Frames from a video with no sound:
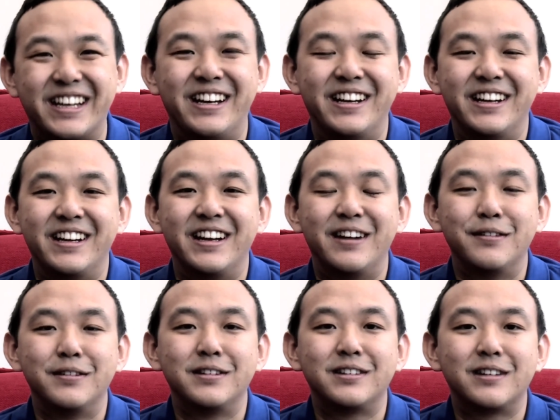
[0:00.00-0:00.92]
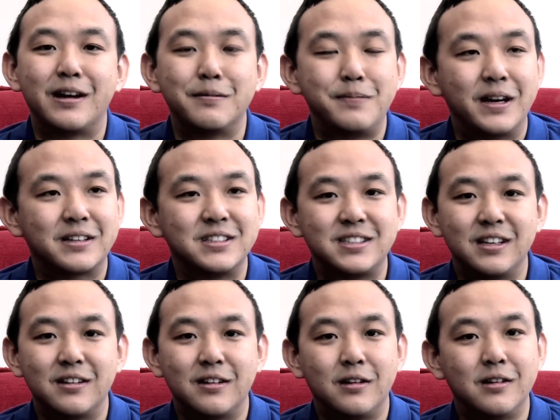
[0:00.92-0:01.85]
And I would practice
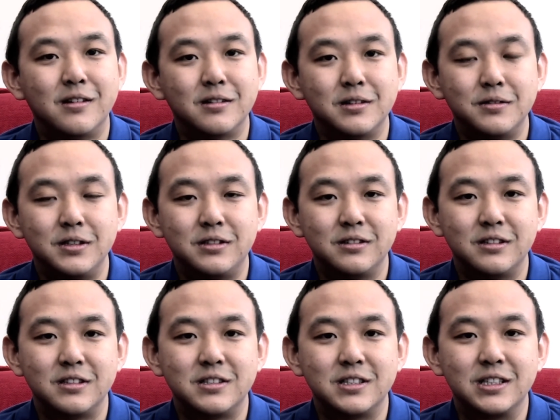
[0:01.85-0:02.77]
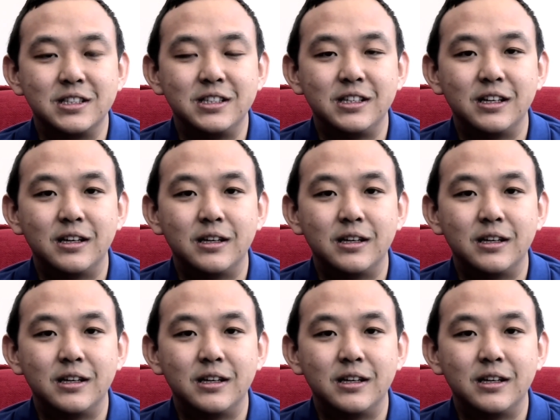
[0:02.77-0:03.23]
that all the way to the journey.